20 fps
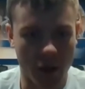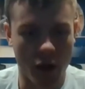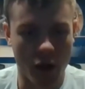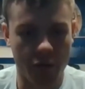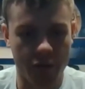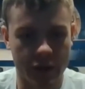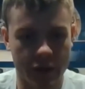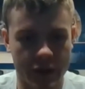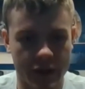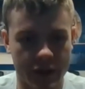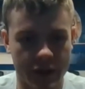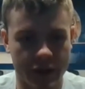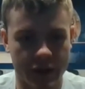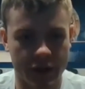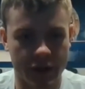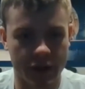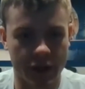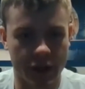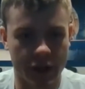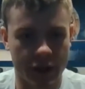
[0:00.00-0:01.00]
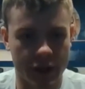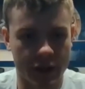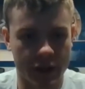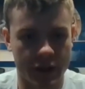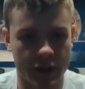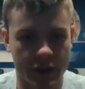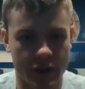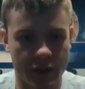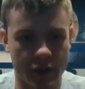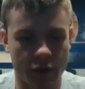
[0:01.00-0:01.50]
offense is,
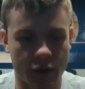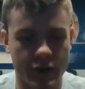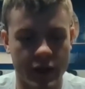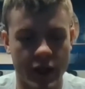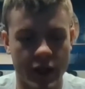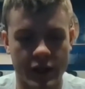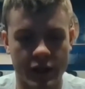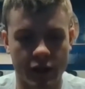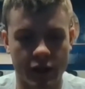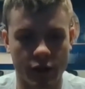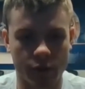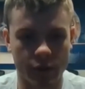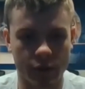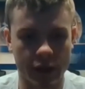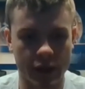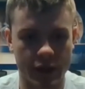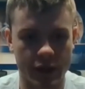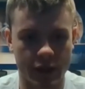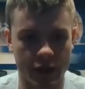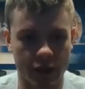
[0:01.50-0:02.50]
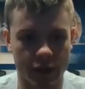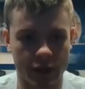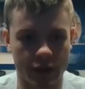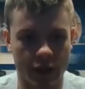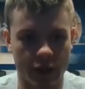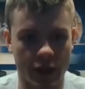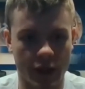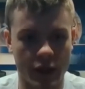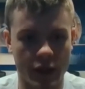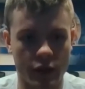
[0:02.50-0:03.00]
is you know, takes a little bit to, to
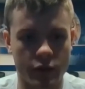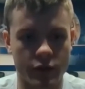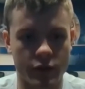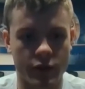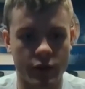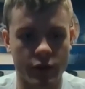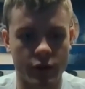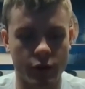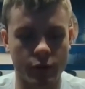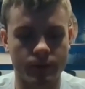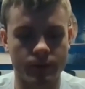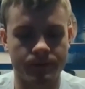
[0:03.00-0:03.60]
get used to.